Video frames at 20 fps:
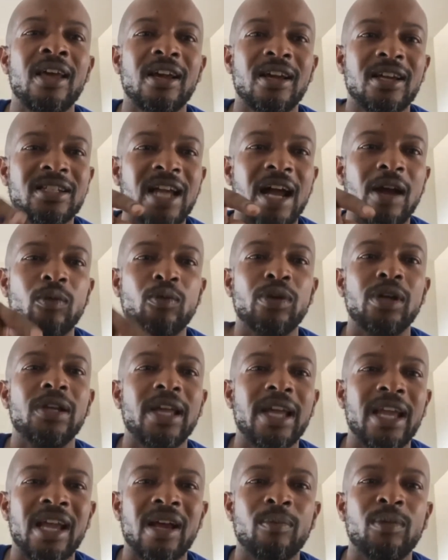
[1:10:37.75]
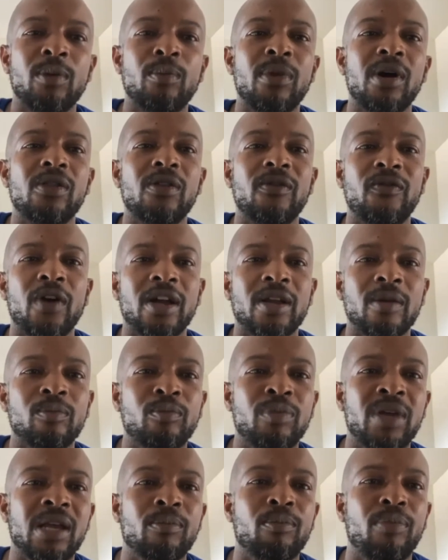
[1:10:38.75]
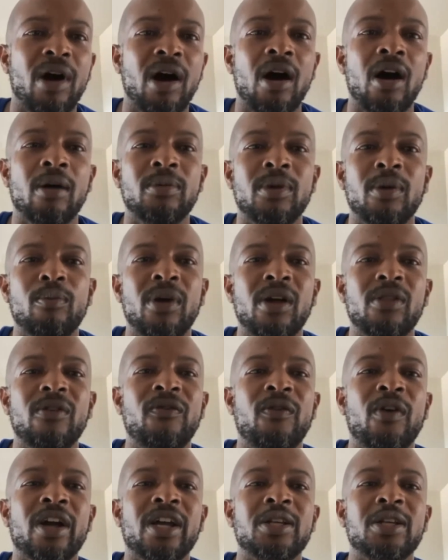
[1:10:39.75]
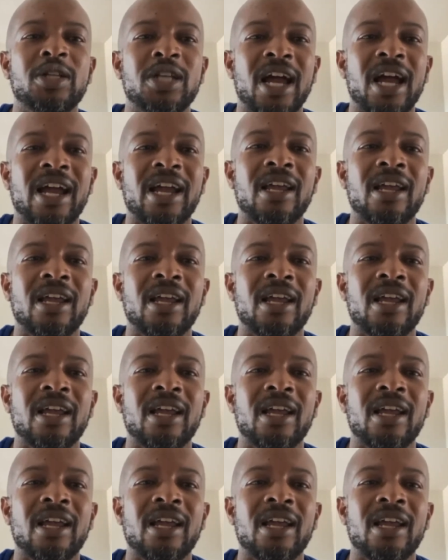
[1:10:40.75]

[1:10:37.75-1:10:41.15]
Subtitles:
Cause I really am the motherfucking Big Bob, the motherfucking John.